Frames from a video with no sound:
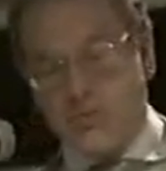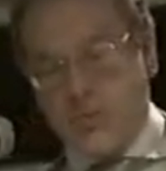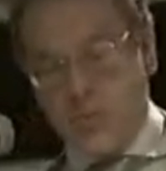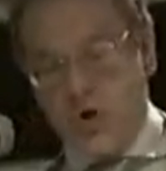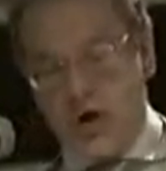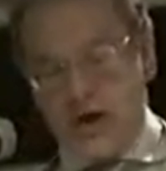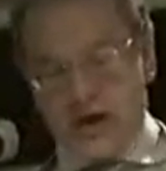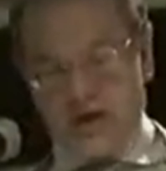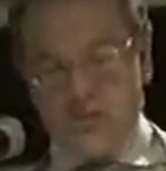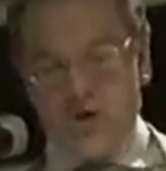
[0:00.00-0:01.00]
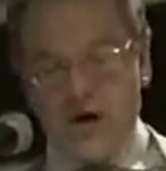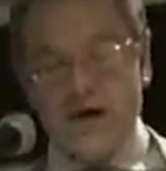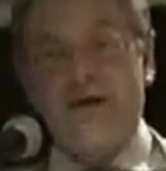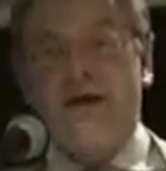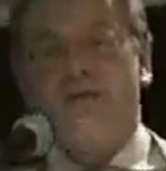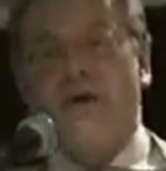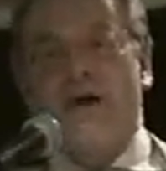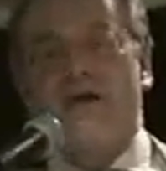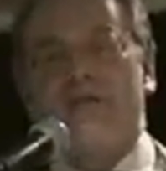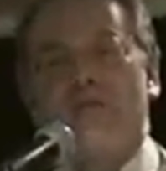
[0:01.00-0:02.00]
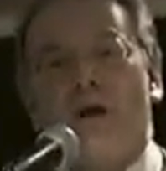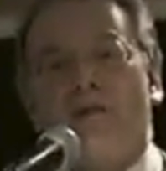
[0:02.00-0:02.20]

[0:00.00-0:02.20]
why India. And I